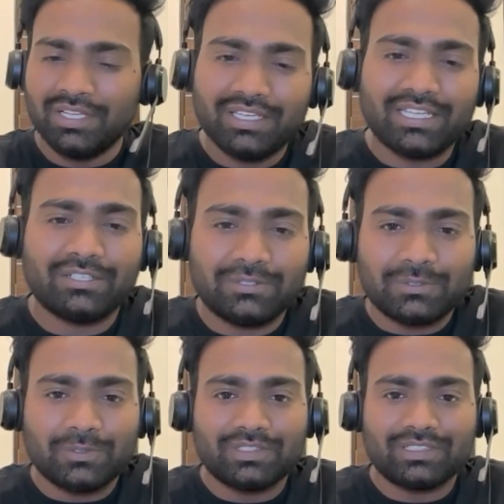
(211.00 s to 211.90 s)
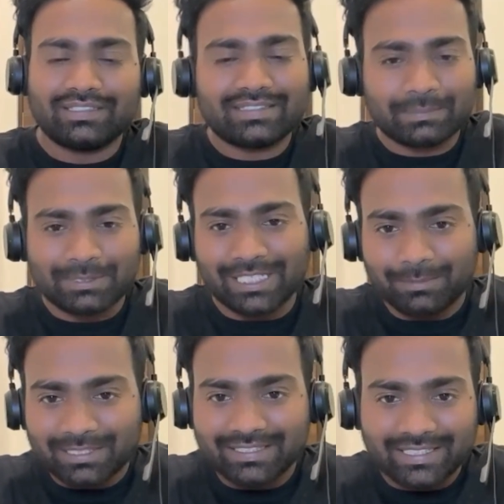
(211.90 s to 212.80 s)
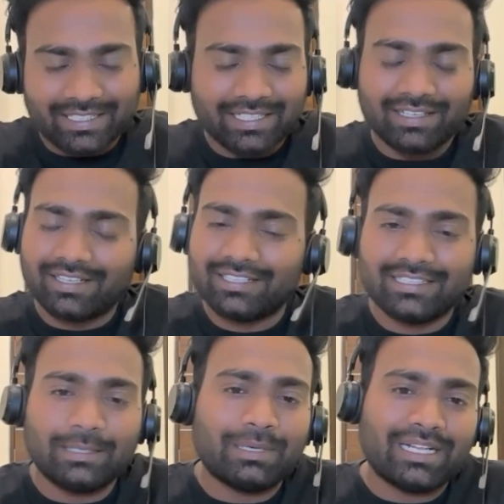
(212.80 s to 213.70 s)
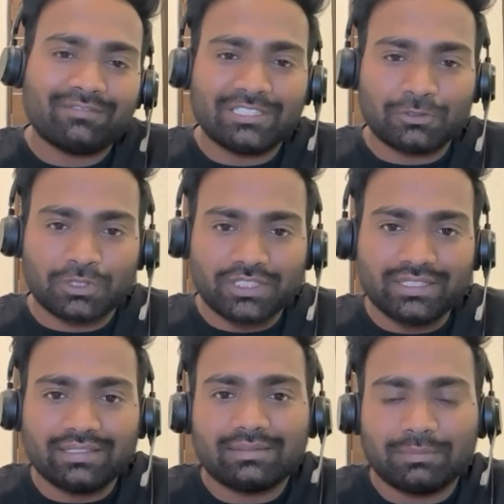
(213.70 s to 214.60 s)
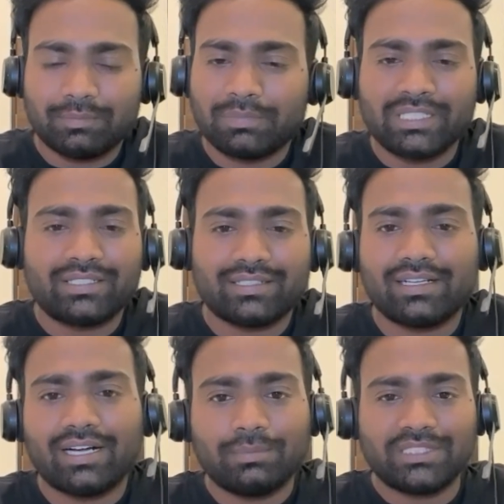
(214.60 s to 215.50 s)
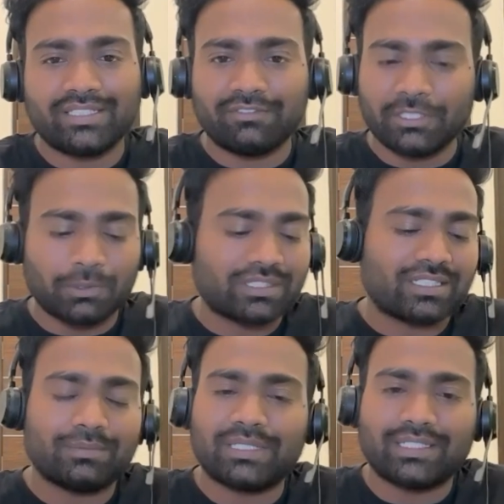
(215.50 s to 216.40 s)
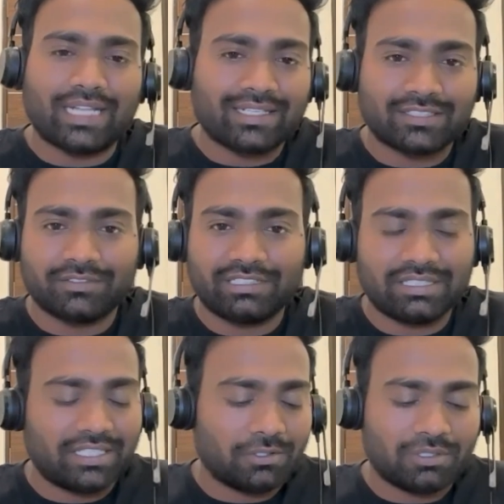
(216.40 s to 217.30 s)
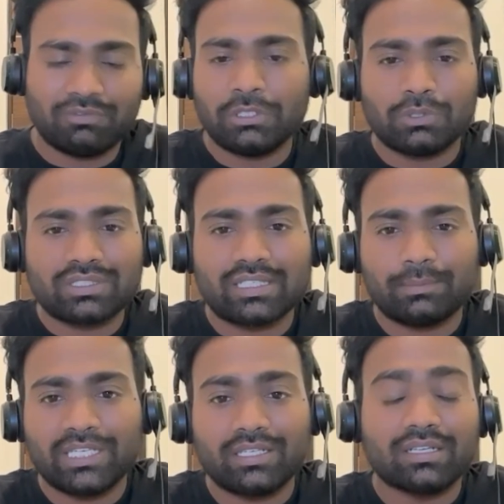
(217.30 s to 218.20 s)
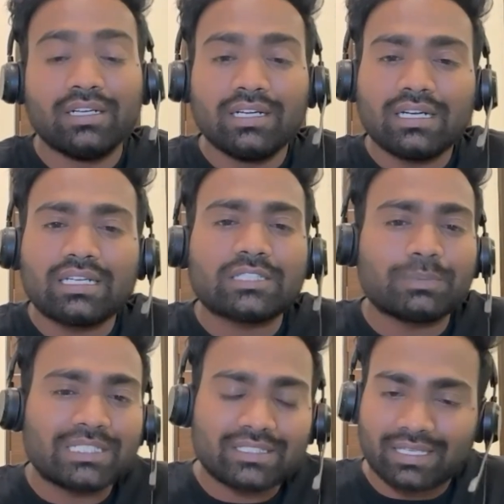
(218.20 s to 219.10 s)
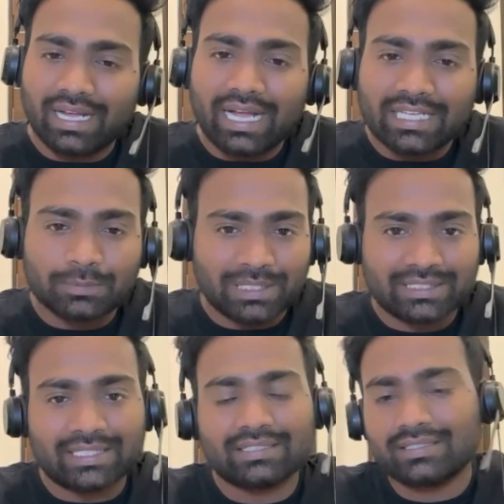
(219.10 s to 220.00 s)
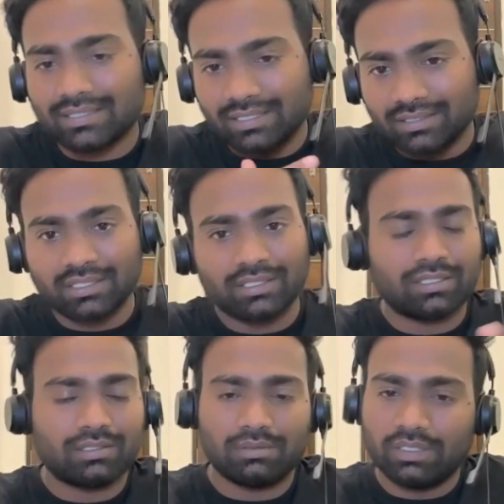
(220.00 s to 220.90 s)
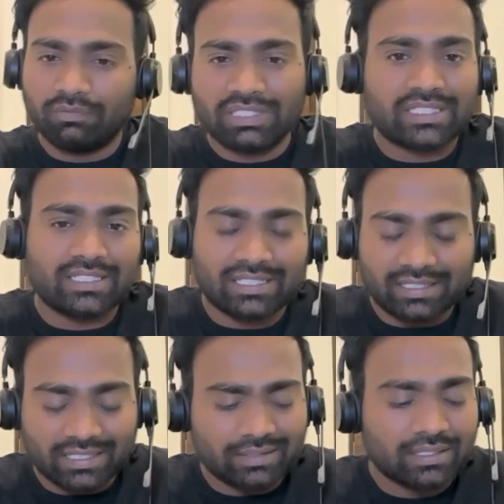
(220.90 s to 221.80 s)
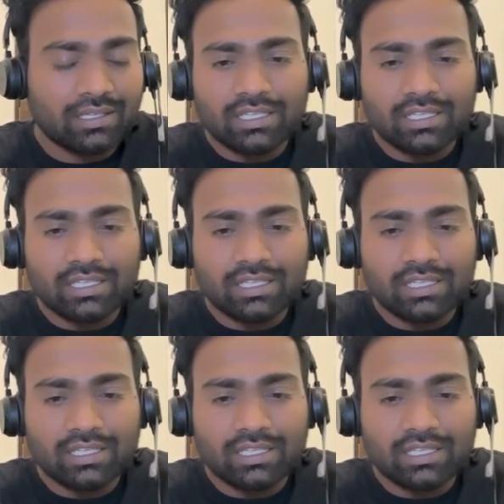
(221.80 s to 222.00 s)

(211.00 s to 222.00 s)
Now, subscribers in India, they might have this question, but Abhishek, we don't celebrate Thanksgiving Day or we don't celebrate Christmas as much as the Western countries.